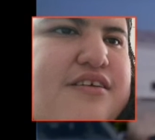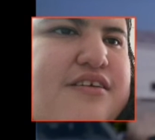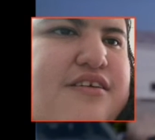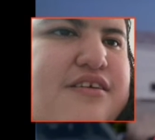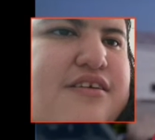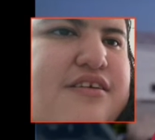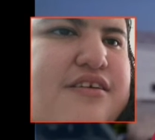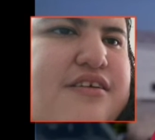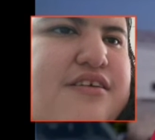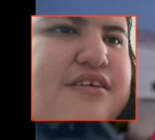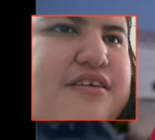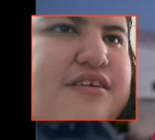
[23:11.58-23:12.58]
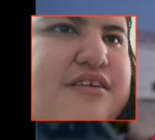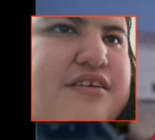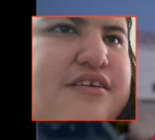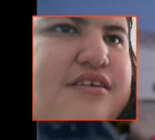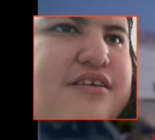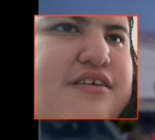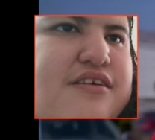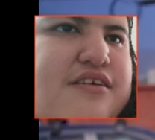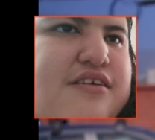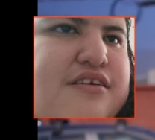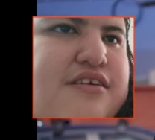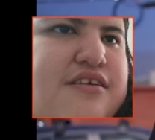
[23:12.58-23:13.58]

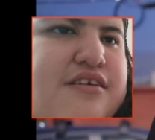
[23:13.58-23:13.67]
The person shown says nothing.